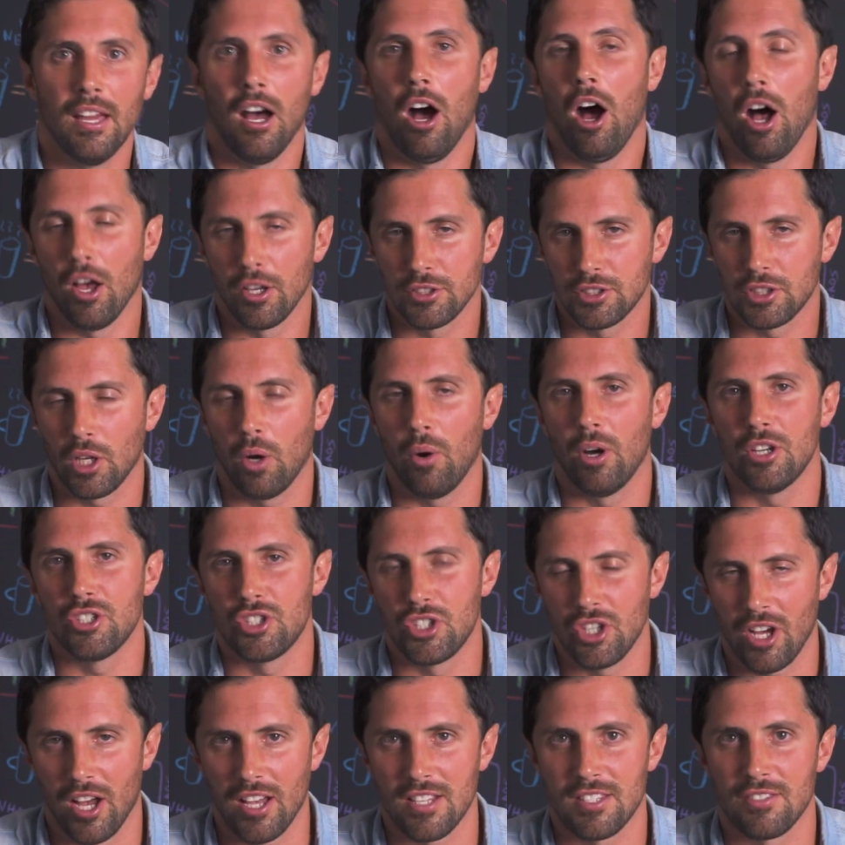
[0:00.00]
also
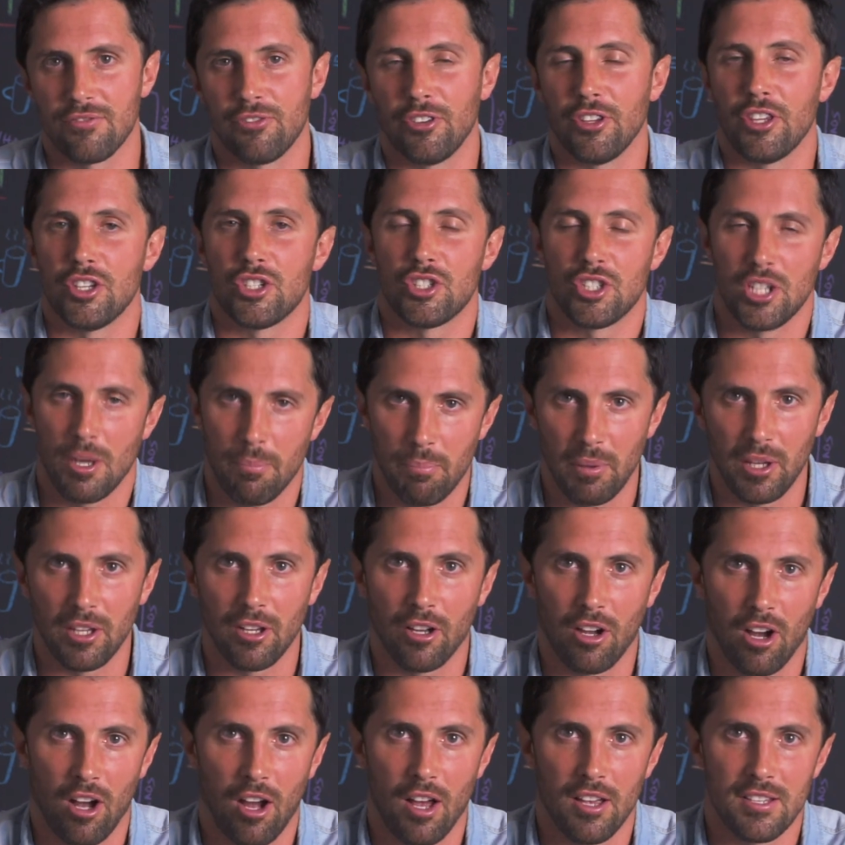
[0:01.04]
adjusts for the shipping
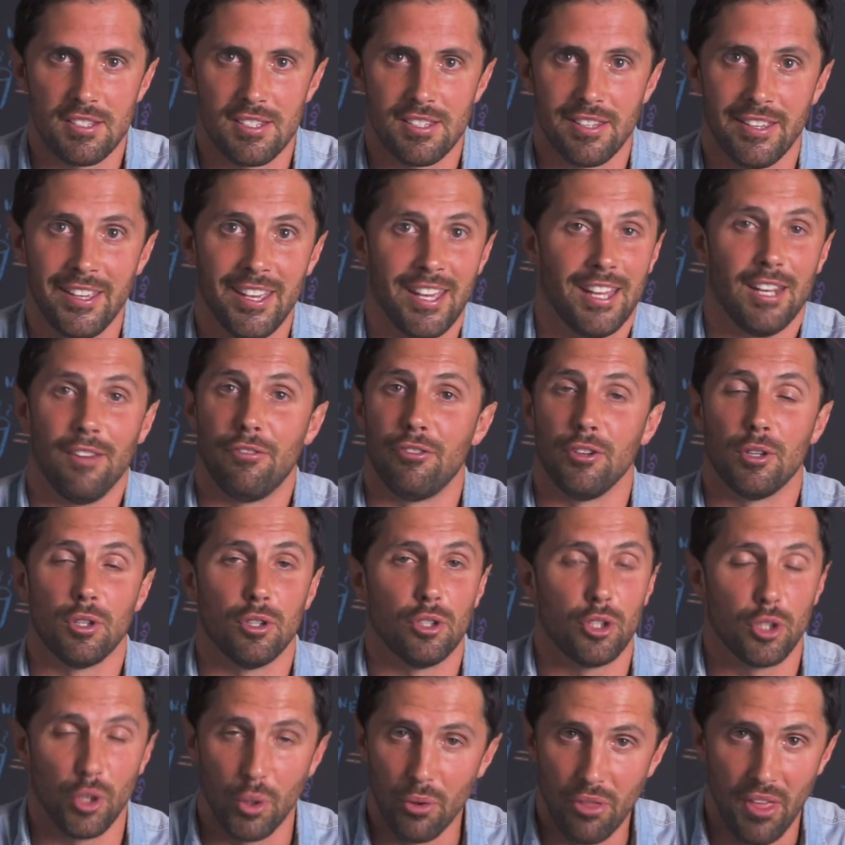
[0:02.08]
costs. And if you
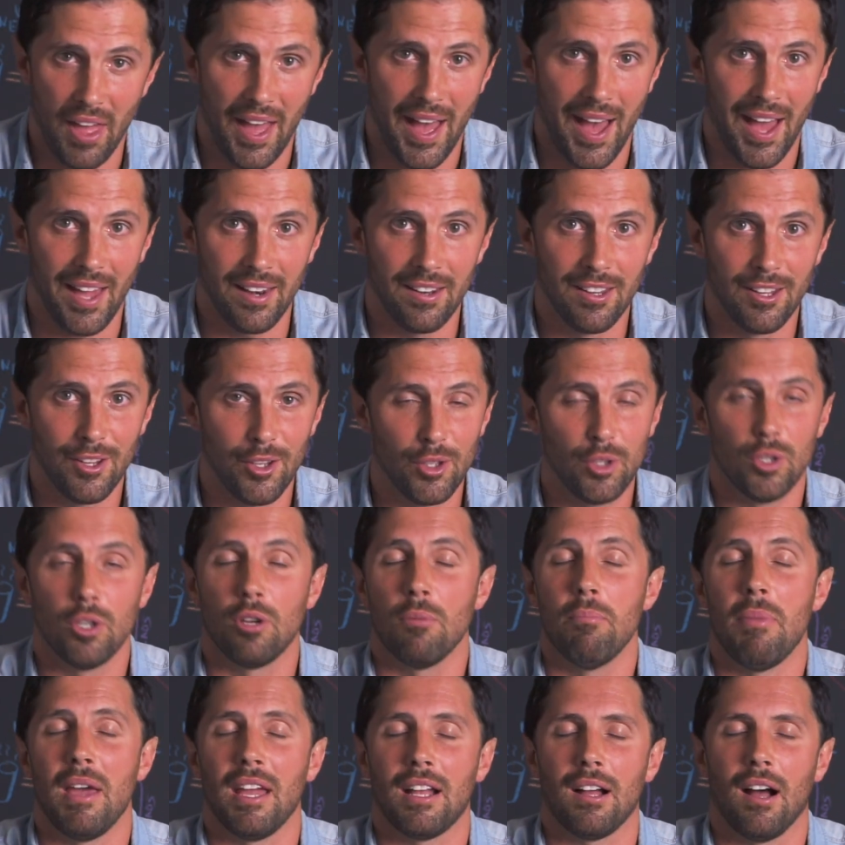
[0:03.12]
can do that, you
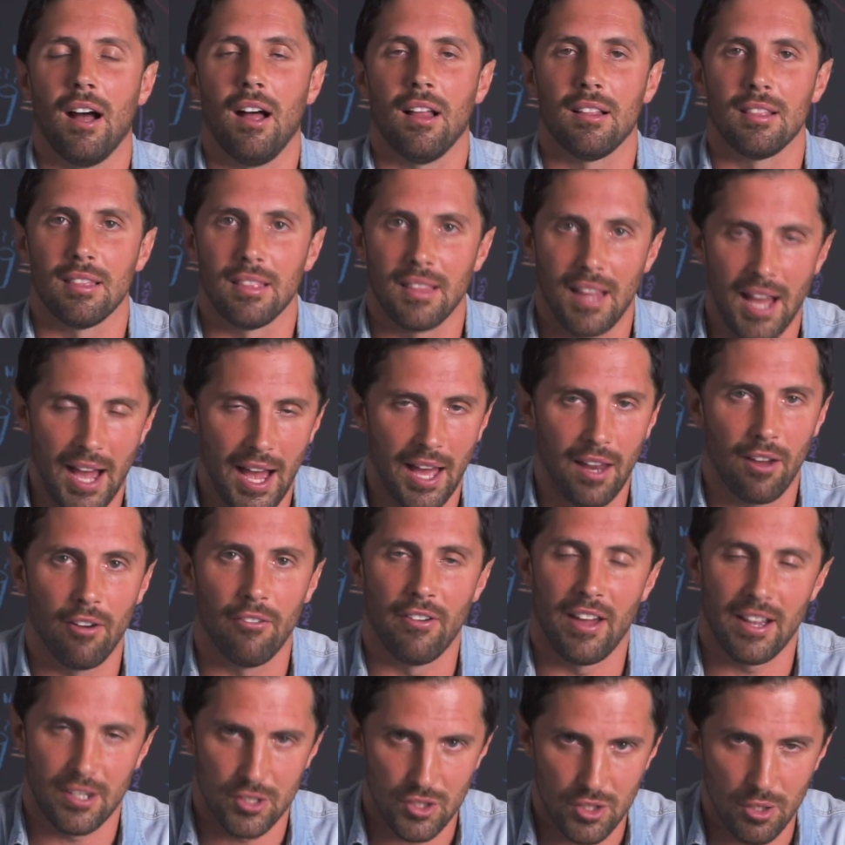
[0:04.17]
can make a lot of
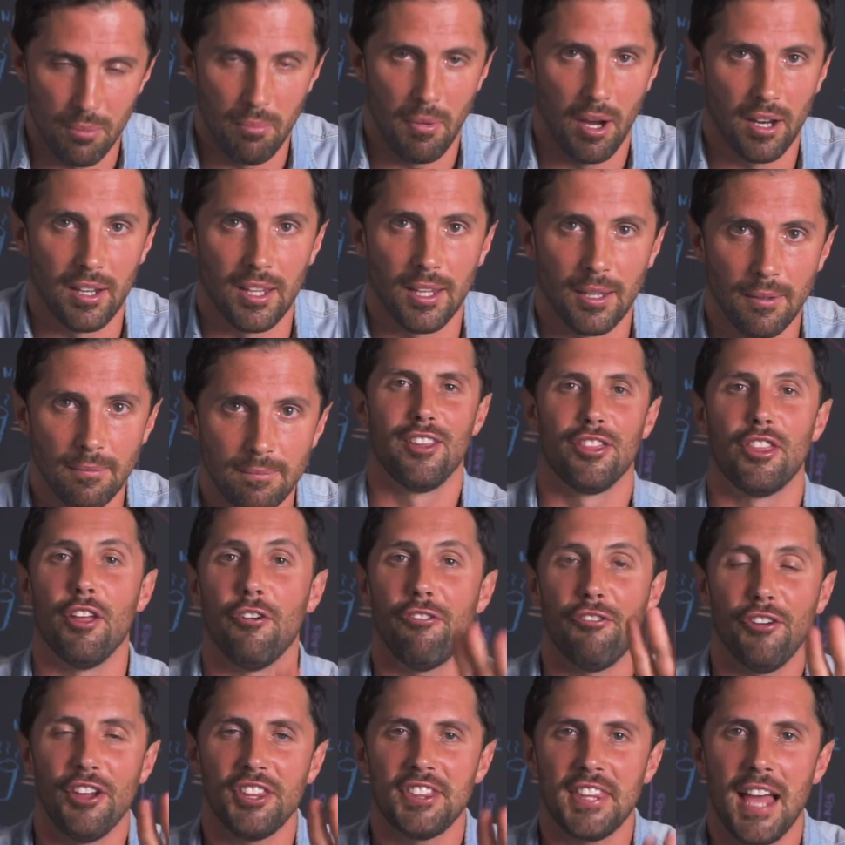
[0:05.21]
extra money. The
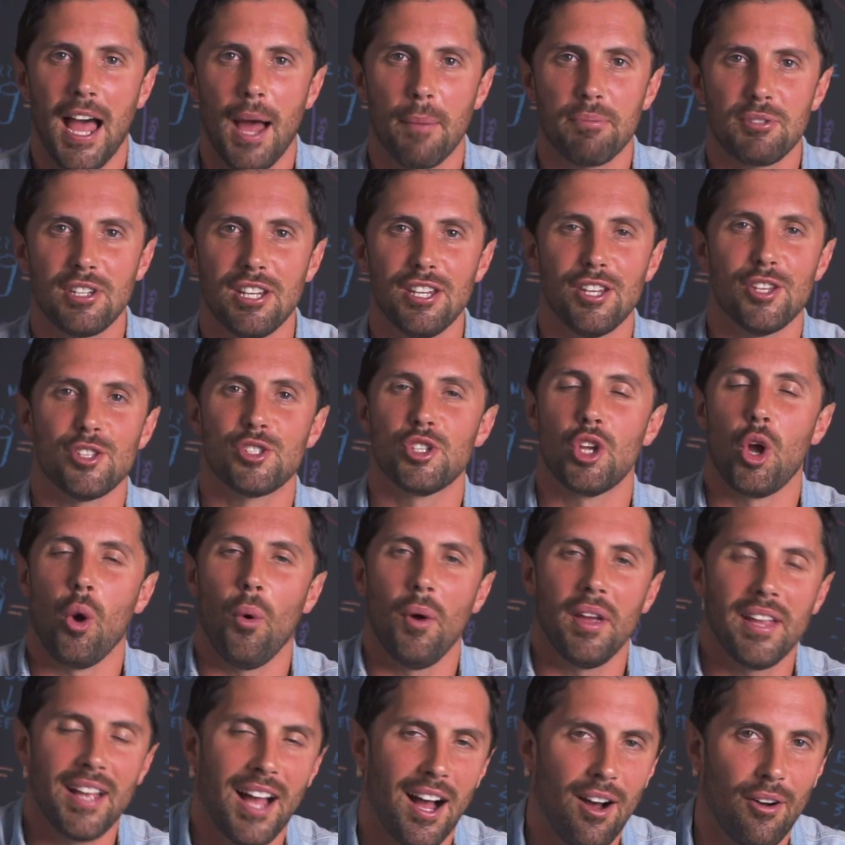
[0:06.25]
5th option is
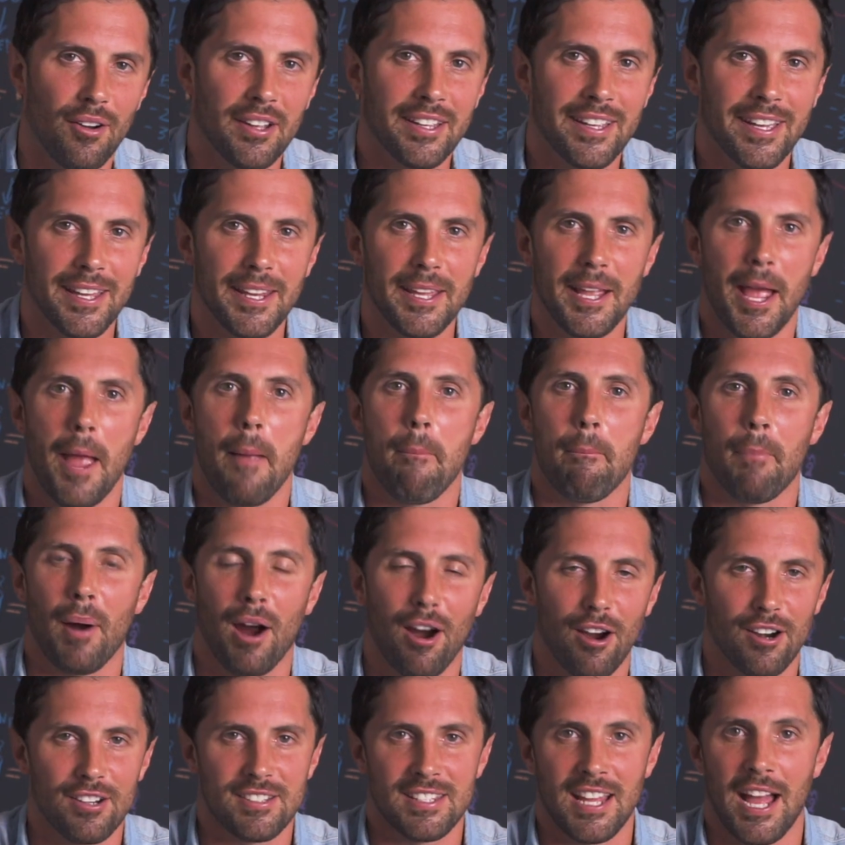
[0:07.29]
going out and getting a
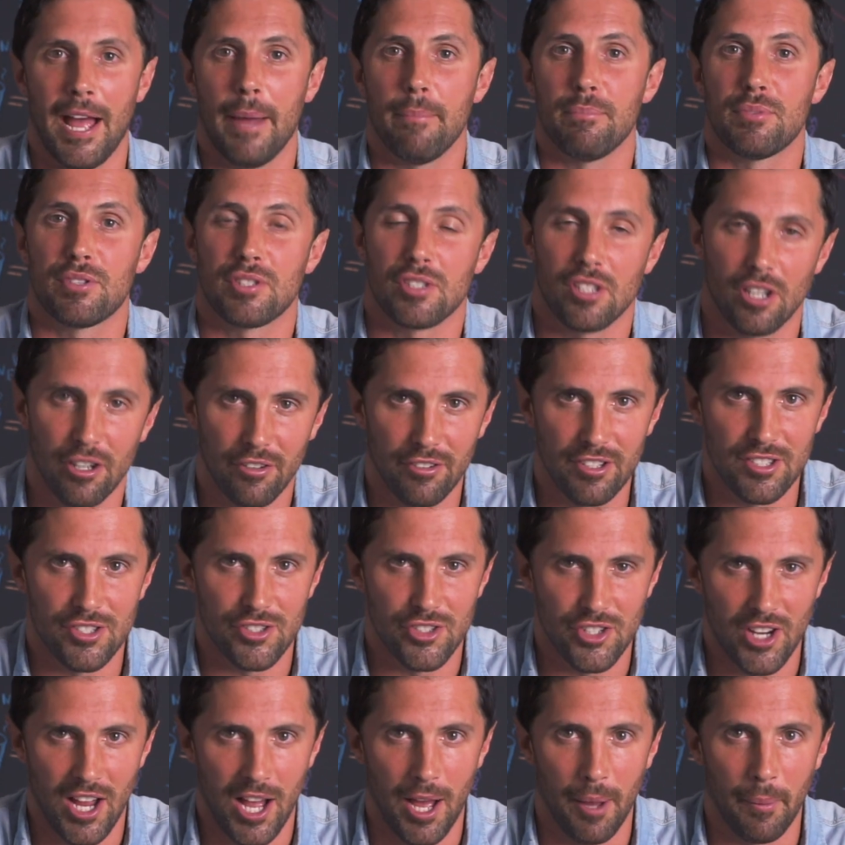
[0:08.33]
part-time service
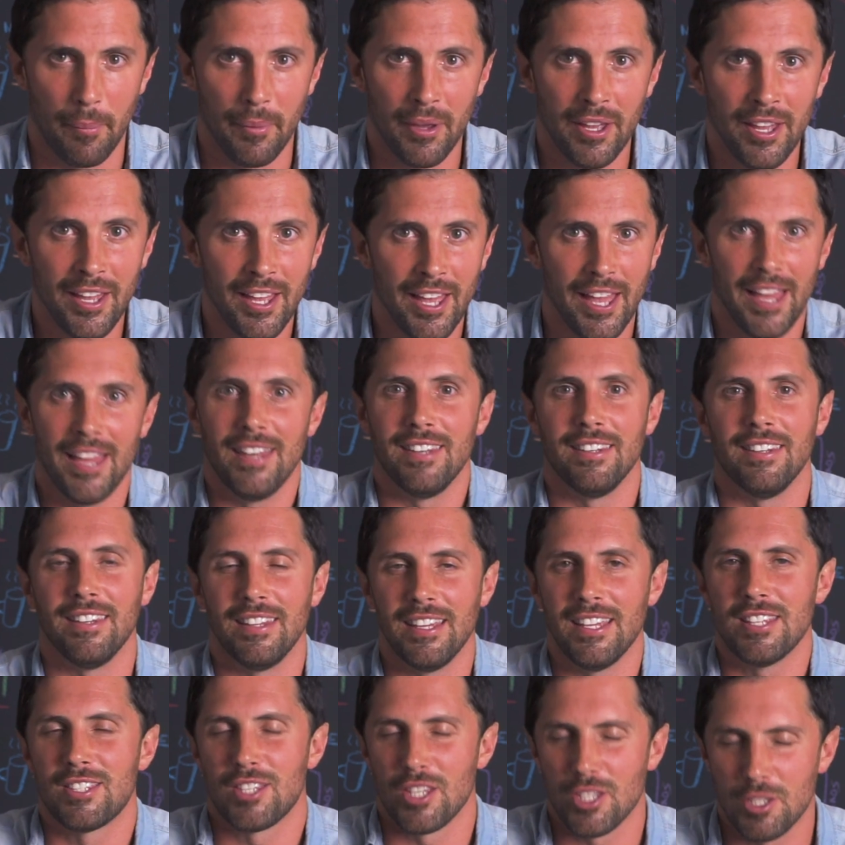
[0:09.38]
job. And
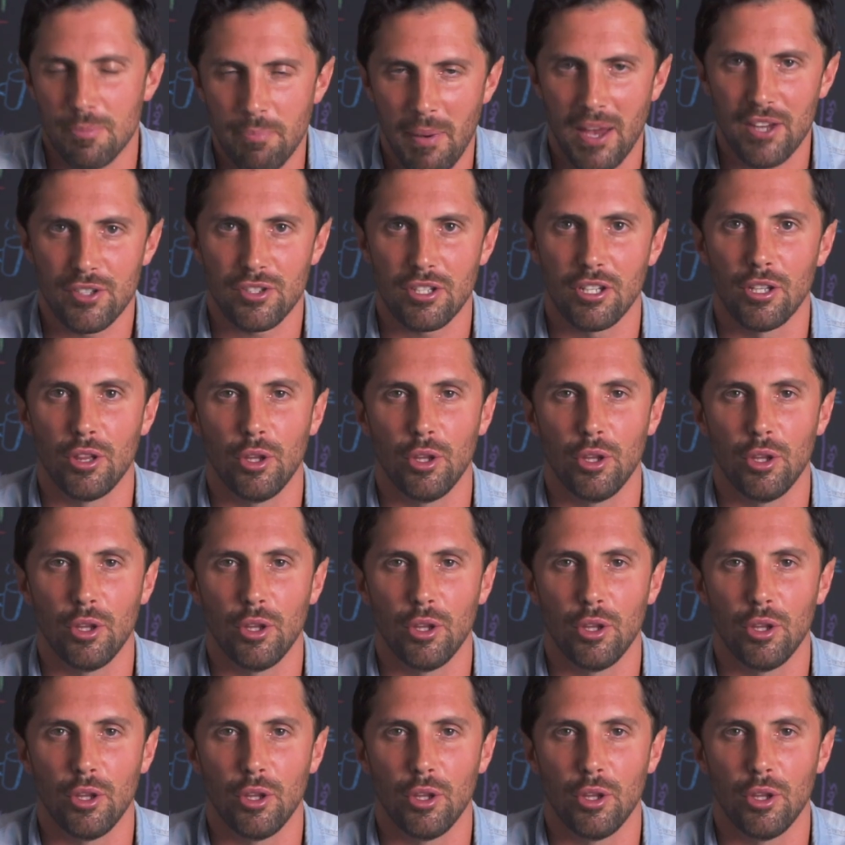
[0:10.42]
it's especially